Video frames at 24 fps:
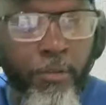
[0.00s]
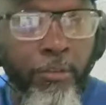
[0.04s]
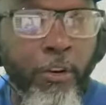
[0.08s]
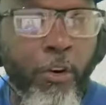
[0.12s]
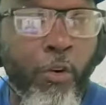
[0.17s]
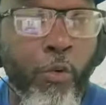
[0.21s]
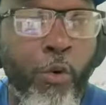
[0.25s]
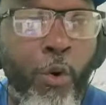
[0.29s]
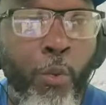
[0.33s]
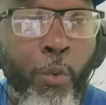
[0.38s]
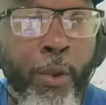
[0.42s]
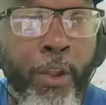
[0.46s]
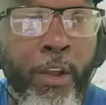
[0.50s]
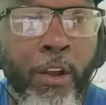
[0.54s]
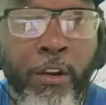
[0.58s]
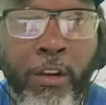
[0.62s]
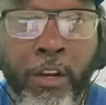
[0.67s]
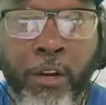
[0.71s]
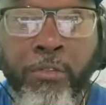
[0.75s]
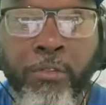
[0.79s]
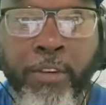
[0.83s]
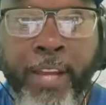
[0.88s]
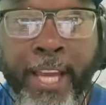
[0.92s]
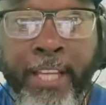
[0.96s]
know where we're going to
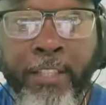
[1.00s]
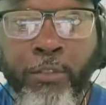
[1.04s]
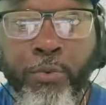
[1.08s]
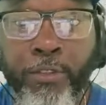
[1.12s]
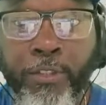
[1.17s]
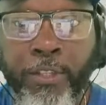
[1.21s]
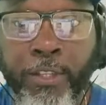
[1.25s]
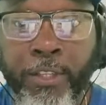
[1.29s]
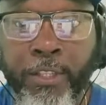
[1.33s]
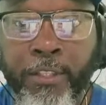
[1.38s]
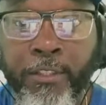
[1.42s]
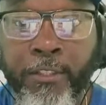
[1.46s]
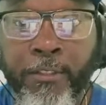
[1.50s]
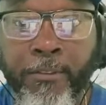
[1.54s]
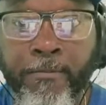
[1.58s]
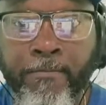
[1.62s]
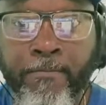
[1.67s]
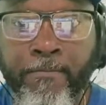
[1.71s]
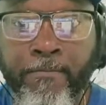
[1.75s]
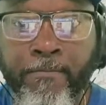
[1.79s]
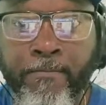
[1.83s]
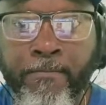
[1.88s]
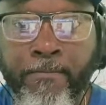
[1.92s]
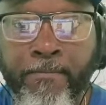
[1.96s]
go next with this.
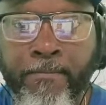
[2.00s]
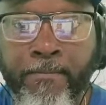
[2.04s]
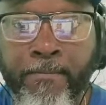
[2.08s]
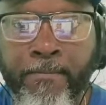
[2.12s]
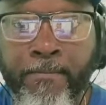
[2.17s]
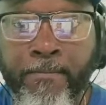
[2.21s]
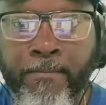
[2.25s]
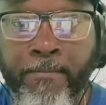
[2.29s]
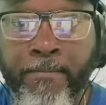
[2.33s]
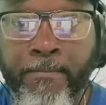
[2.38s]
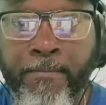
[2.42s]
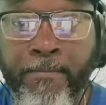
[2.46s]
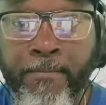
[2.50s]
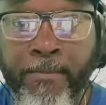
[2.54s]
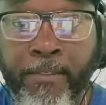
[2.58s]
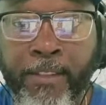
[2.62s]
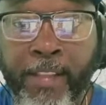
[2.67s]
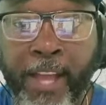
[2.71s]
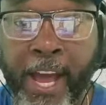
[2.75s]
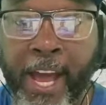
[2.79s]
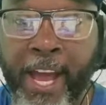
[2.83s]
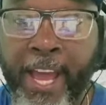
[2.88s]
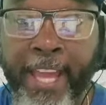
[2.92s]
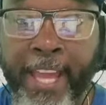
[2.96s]

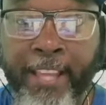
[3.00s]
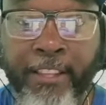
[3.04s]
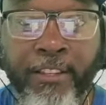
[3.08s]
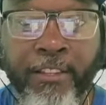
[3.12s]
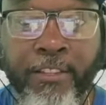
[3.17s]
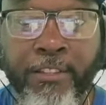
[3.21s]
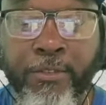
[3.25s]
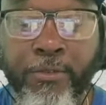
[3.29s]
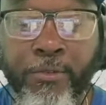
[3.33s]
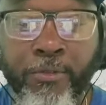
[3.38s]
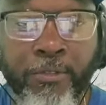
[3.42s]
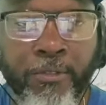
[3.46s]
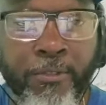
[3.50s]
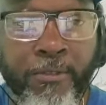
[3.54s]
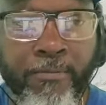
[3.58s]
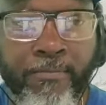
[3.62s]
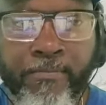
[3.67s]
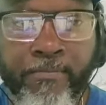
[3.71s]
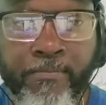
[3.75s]
I hate the suit.